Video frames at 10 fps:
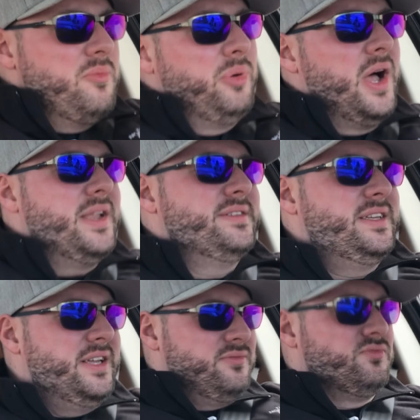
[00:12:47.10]
but
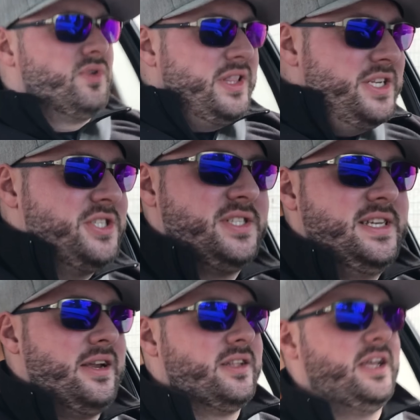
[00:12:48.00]
it really just
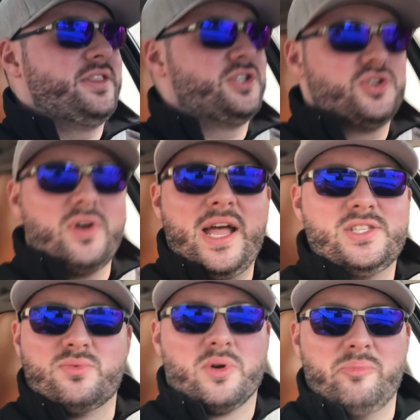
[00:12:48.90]
sounded like the
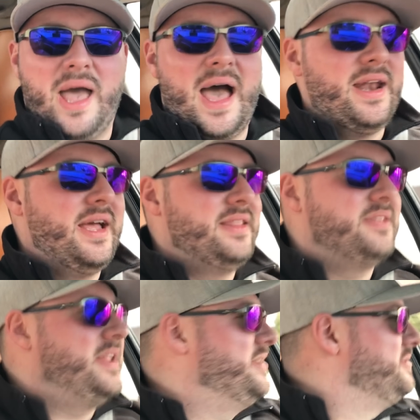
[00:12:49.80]
treads were bad,
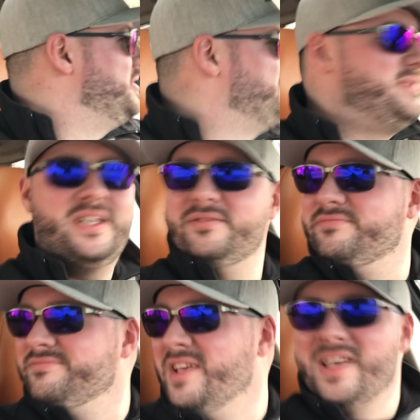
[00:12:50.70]
and it just
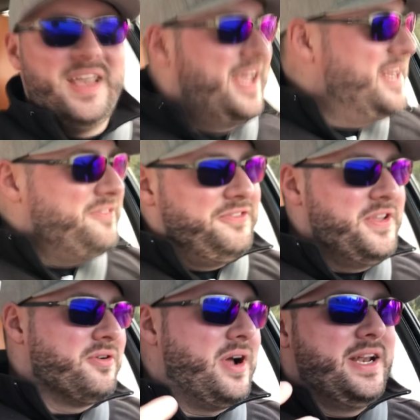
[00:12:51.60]
didn't
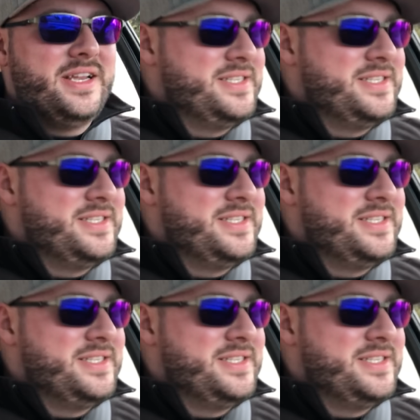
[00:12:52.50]
feel right, it